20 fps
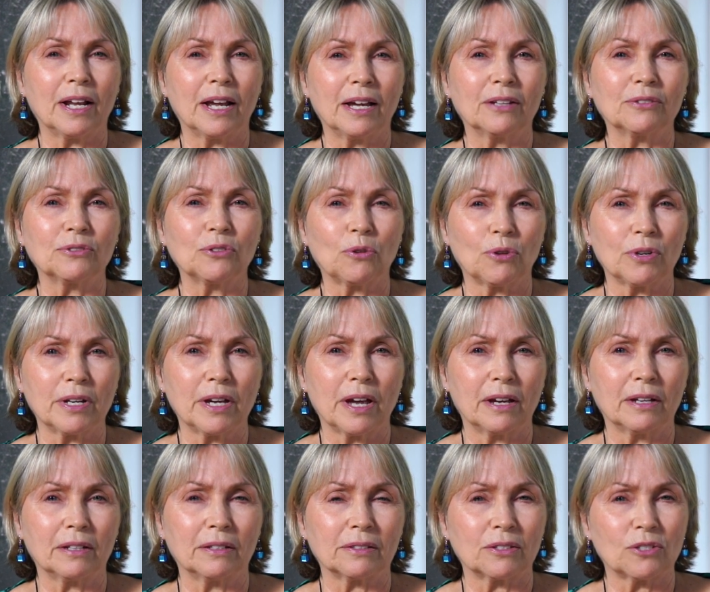and
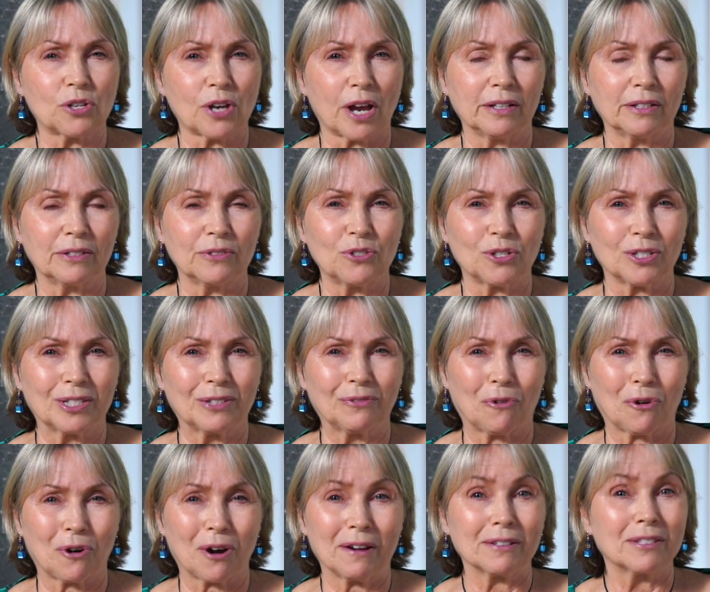create challenges
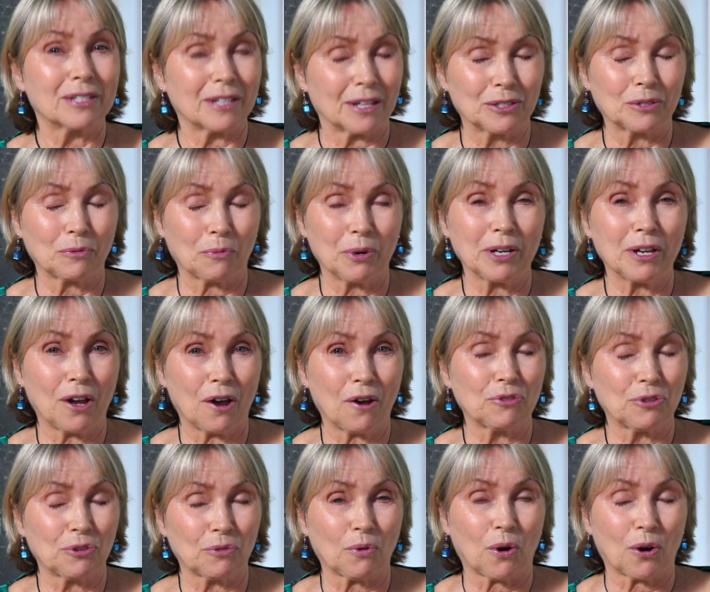for us as we go
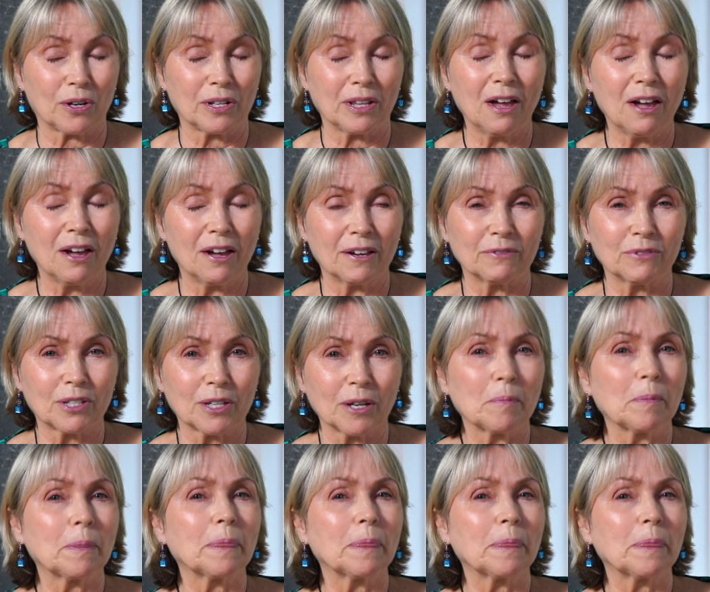through our lives.